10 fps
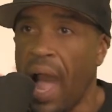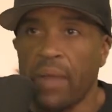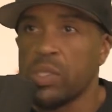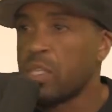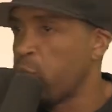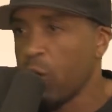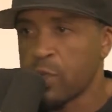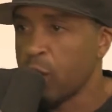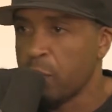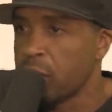I was just
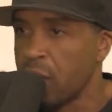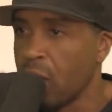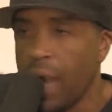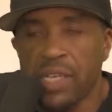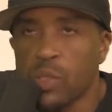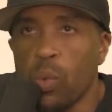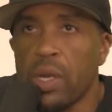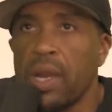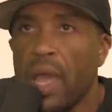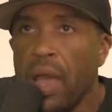focused on the material. I just
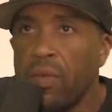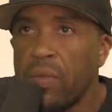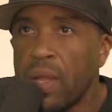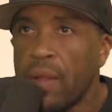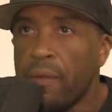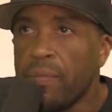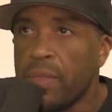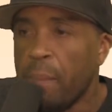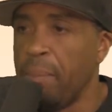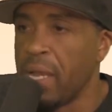wanted to have
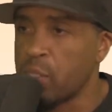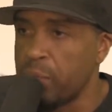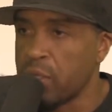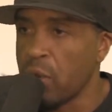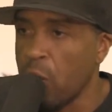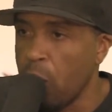the best material